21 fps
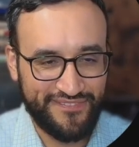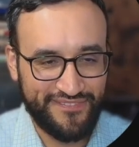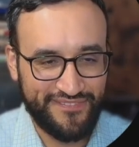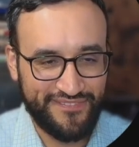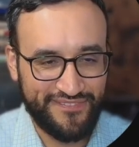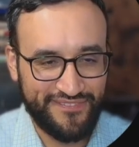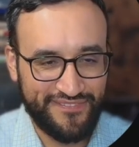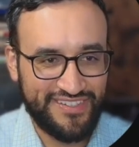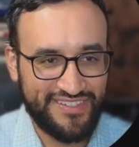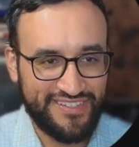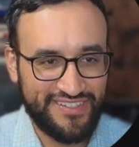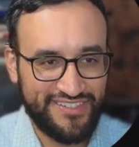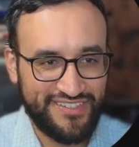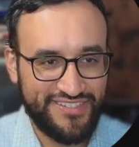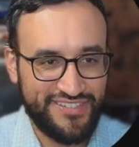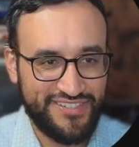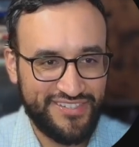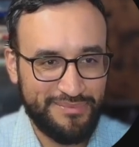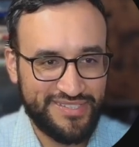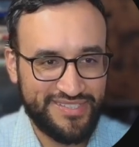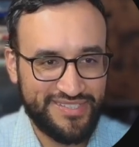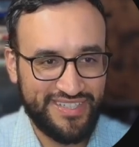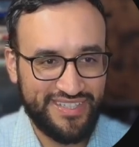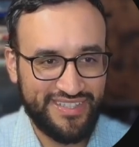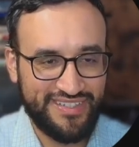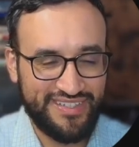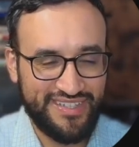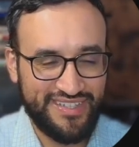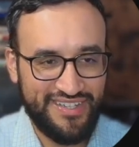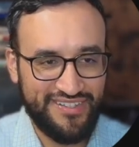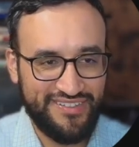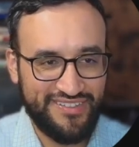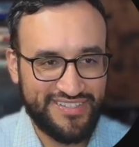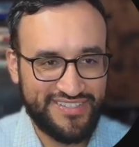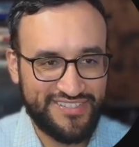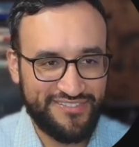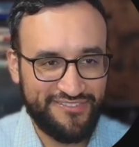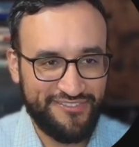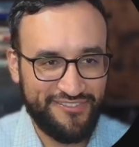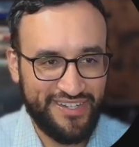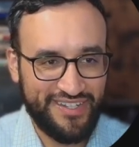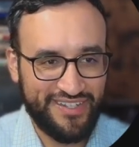You should be seeing now this
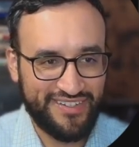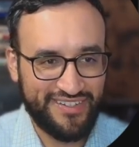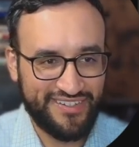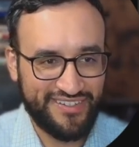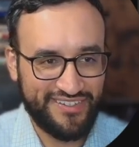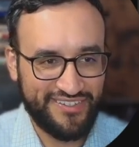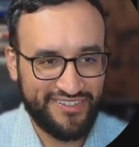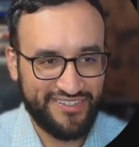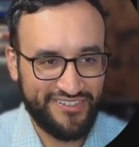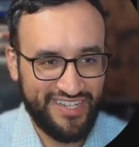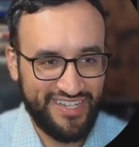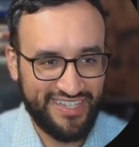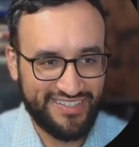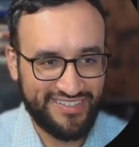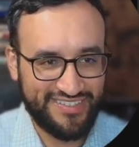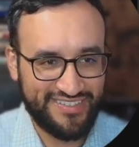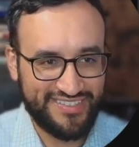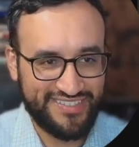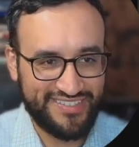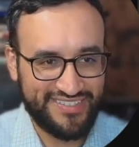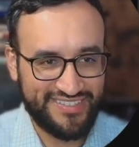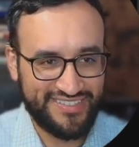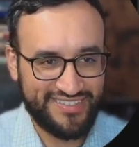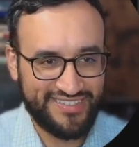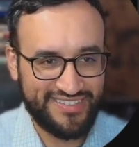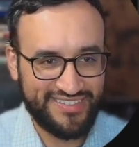Frank Creates.